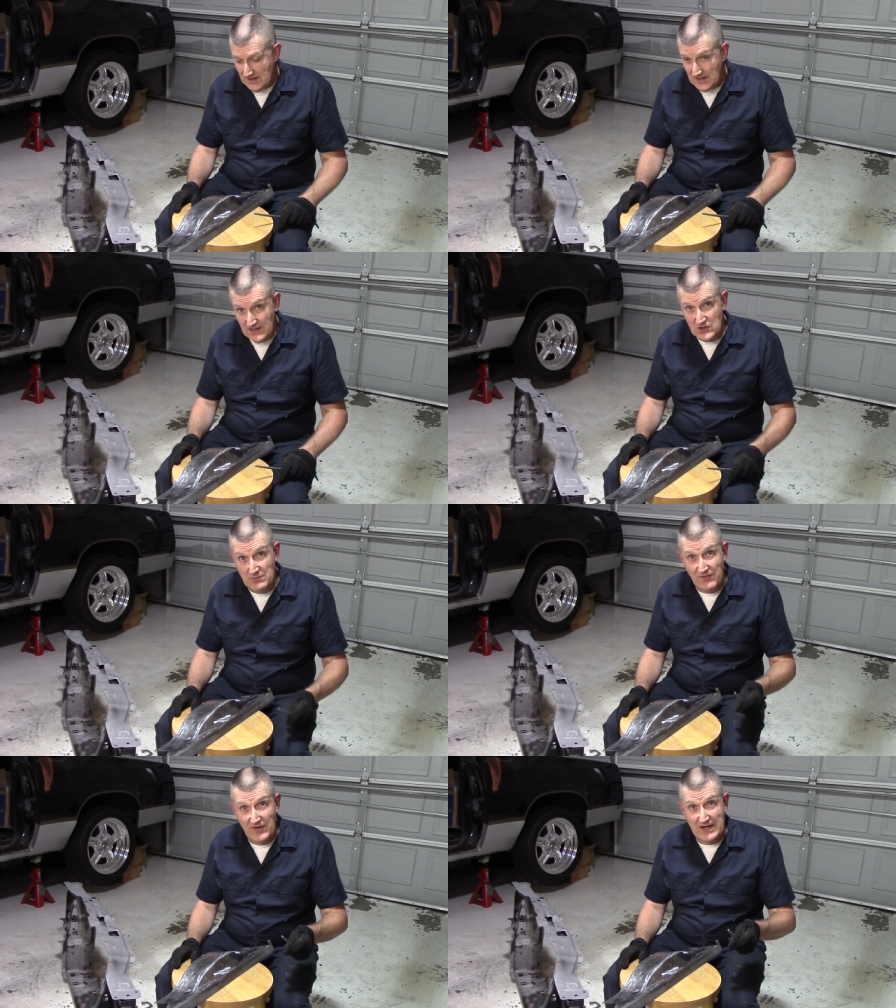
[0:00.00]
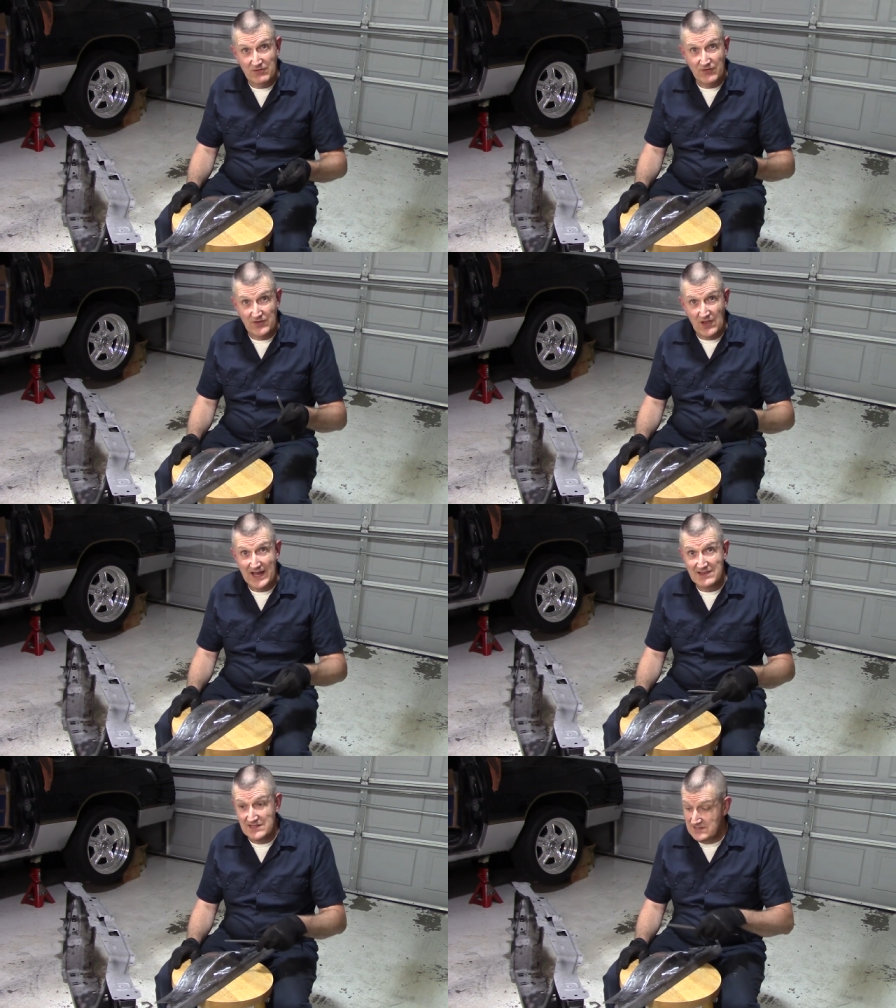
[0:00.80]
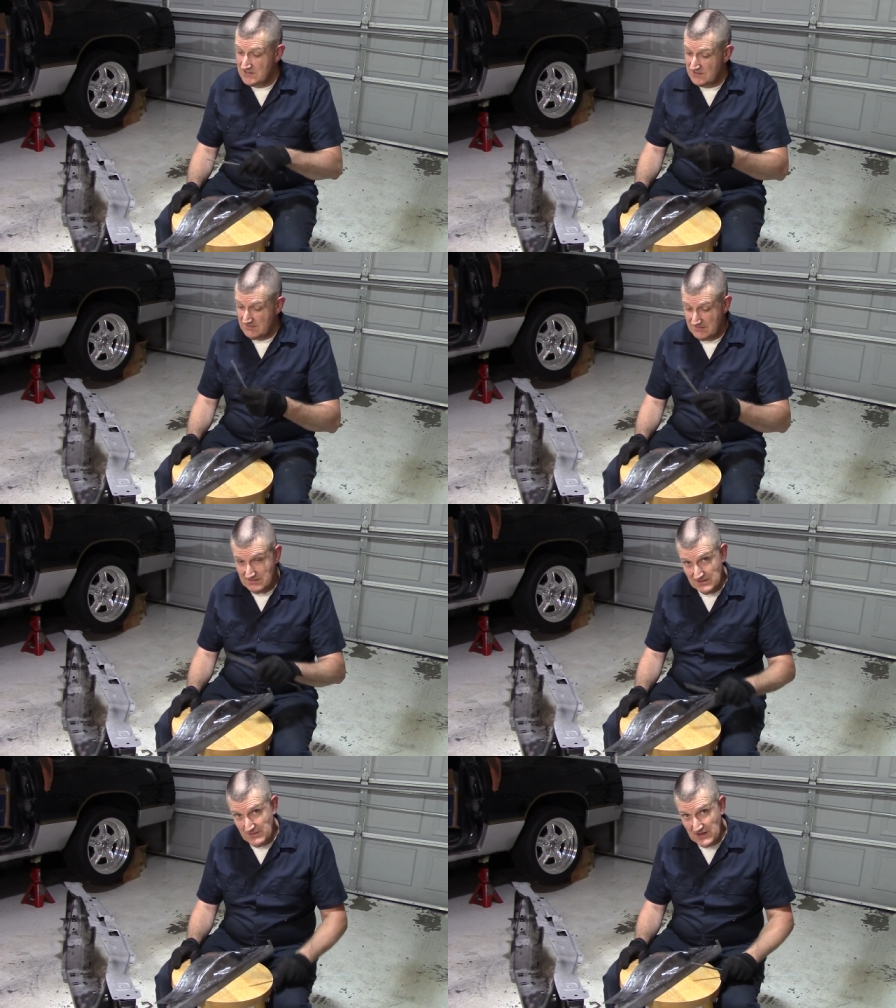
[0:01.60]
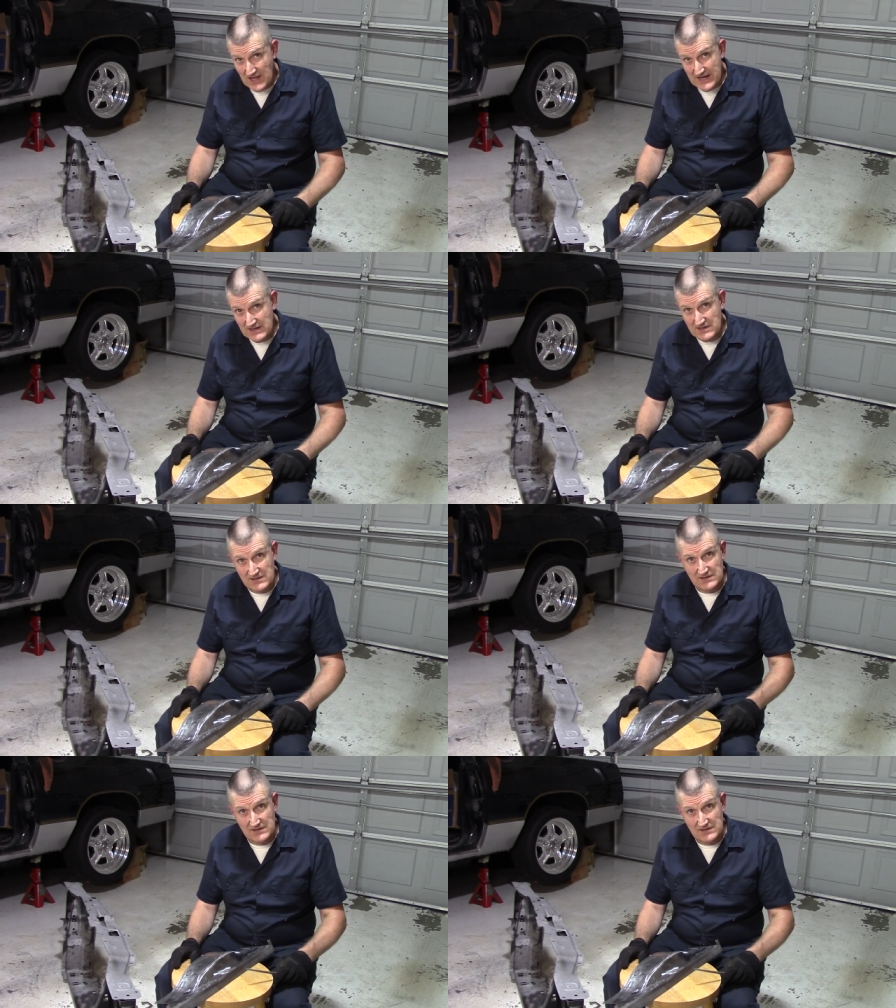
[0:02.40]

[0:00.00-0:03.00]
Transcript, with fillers: Uh, do me a favor, if you like this, give me a like.